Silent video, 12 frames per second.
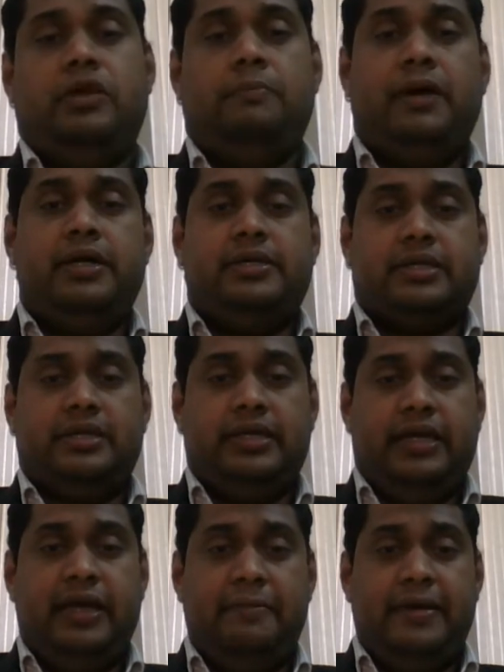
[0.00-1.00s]
but
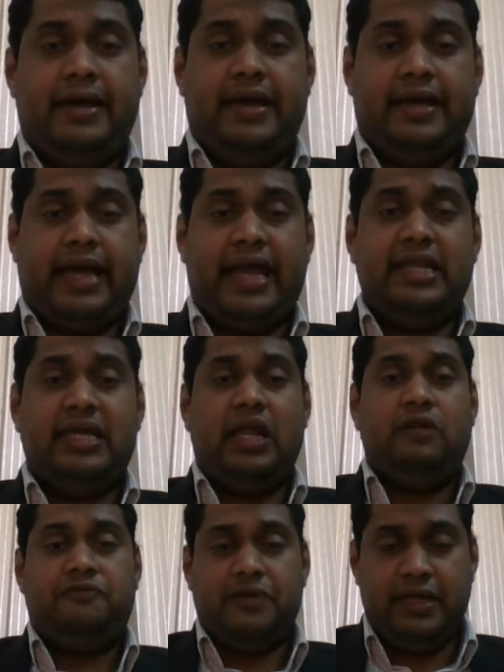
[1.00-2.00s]
he may
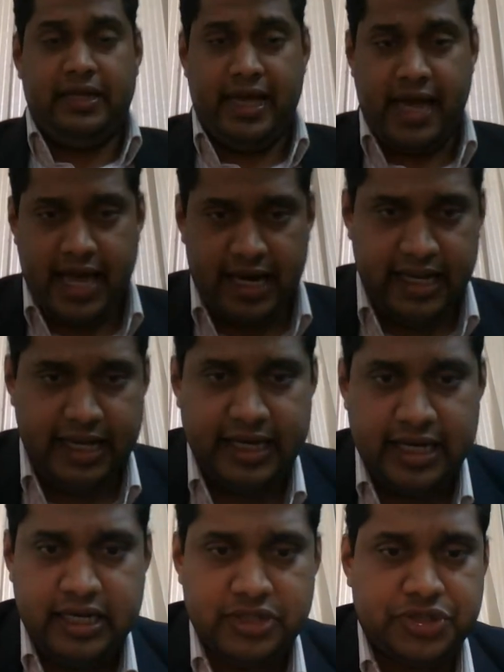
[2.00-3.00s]
engulf in a
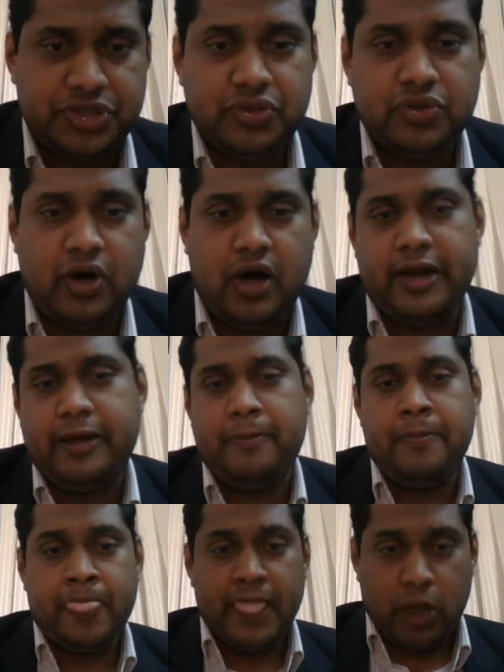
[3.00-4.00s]
legal issue or a
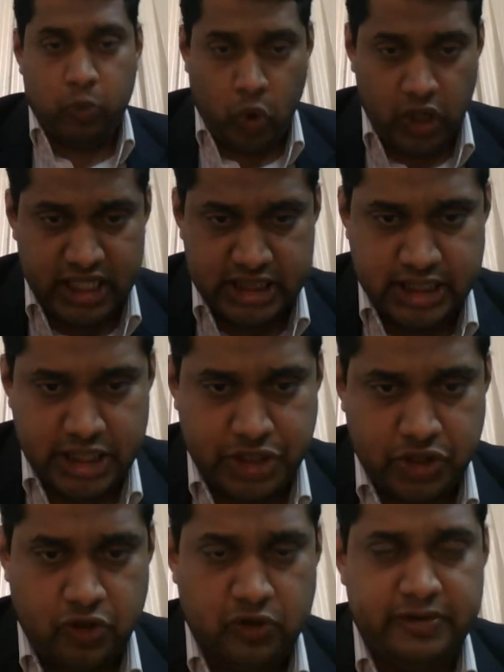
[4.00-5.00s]
police
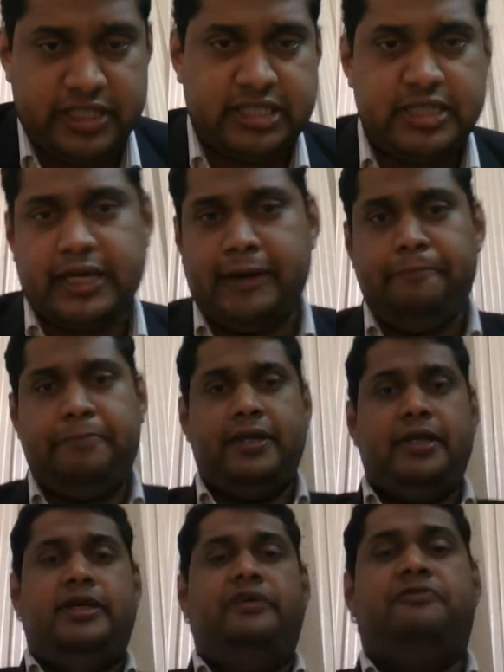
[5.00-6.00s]
issue which the
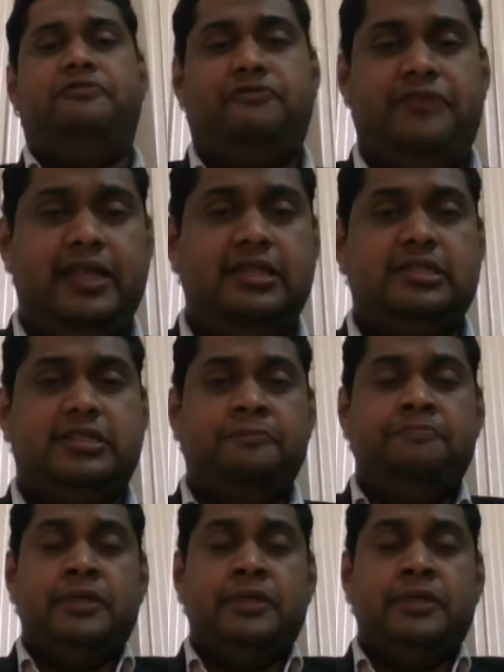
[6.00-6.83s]
company feels